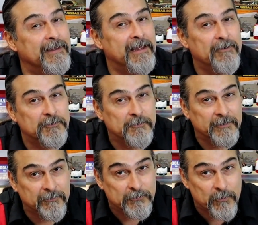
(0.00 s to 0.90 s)
it
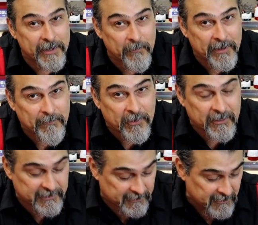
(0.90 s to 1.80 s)
was running when I
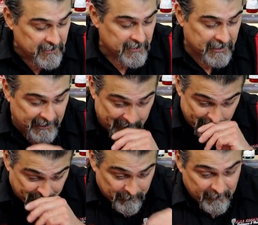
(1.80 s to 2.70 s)
parked it. Okay.
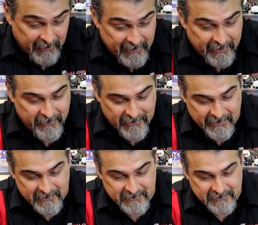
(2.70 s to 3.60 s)
Here
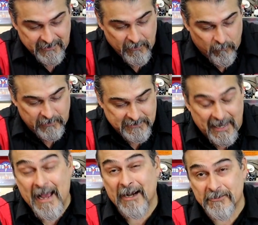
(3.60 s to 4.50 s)
is what's
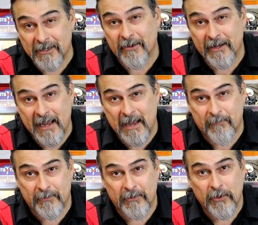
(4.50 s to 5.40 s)
actually going to
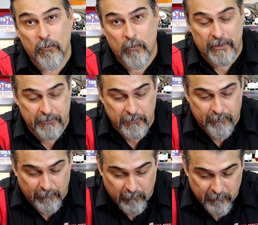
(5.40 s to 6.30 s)
happen when you
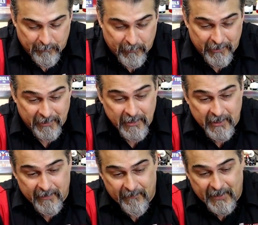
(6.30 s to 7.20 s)
pull one apart.
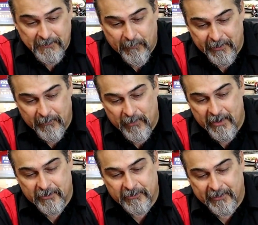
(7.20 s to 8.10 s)
That's pretty
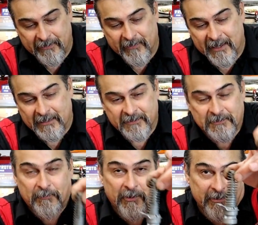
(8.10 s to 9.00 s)
rare to even get this
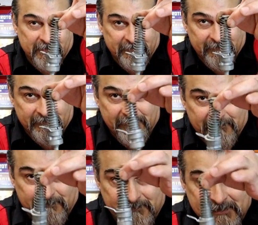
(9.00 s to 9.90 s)
apart
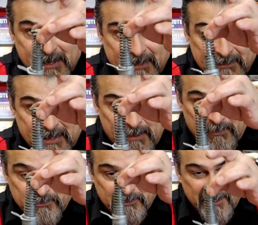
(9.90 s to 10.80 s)
not
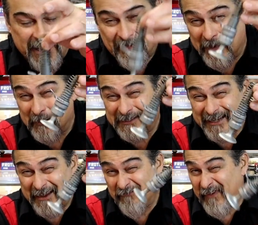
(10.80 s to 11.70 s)
damaged. I think we
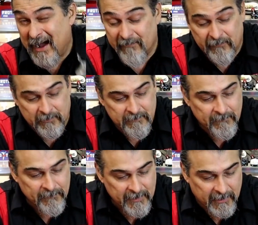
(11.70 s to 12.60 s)
saved 5 of
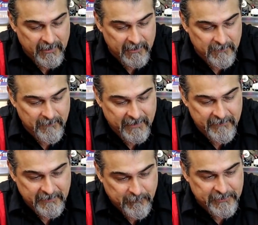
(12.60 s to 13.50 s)
them in
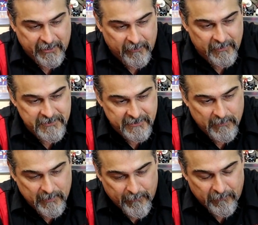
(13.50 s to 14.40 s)
this particular engine that
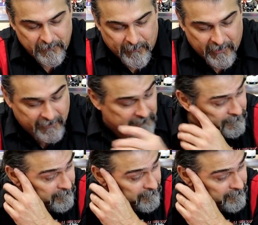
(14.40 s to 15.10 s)
we pulled apart.